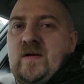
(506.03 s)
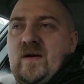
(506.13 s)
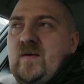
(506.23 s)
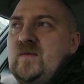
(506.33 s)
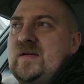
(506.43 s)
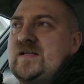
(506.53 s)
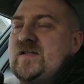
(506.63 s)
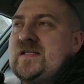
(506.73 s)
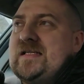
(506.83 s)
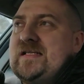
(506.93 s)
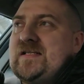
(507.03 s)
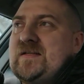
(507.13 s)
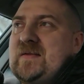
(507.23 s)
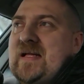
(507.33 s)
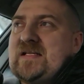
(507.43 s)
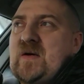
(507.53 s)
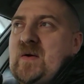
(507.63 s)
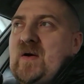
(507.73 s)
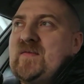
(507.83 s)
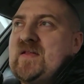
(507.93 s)
You know, it's just these two lads
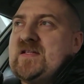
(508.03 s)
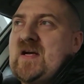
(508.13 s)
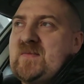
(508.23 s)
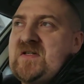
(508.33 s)
going over the top